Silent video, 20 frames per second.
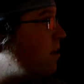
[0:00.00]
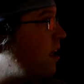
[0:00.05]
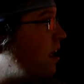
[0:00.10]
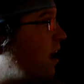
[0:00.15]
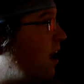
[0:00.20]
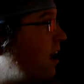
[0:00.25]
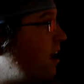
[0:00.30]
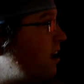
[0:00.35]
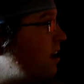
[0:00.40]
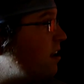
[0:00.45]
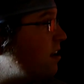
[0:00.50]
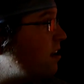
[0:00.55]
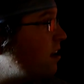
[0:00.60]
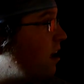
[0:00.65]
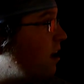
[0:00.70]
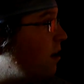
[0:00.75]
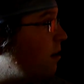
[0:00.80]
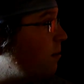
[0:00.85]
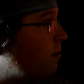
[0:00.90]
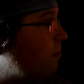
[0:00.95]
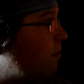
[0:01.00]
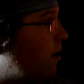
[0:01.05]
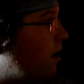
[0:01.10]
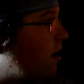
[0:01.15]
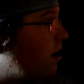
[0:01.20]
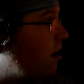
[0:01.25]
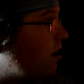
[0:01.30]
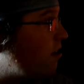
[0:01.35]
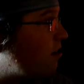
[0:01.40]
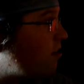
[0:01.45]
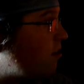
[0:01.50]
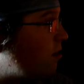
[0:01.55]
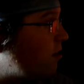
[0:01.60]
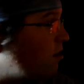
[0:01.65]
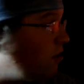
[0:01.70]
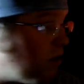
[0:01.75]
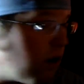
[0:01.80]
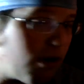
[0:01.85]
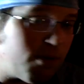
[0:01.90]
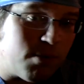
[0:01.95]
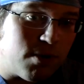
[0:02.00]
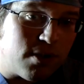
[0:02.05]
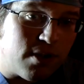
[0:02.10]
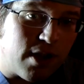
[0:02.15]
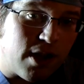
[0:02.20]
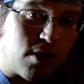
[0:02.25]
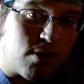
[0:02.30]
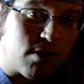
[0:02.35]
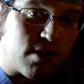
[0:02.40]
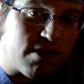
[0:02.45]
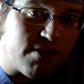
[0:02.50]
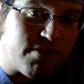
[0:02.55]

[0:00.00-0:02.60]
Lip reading: And so a normal aortic